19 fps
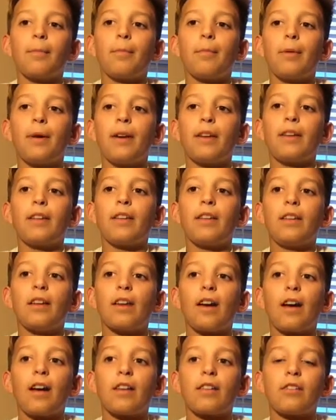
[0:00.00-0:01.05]
But
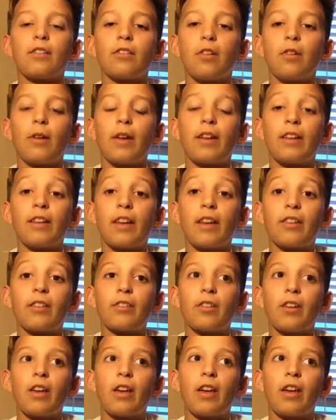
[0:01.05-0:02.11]
yeah, so in
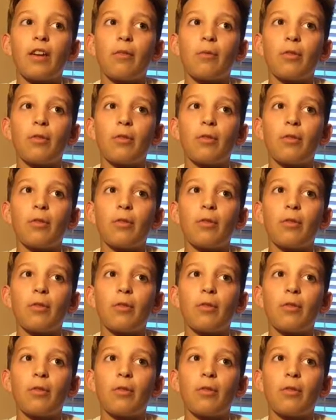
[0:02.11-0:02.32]
yesterday,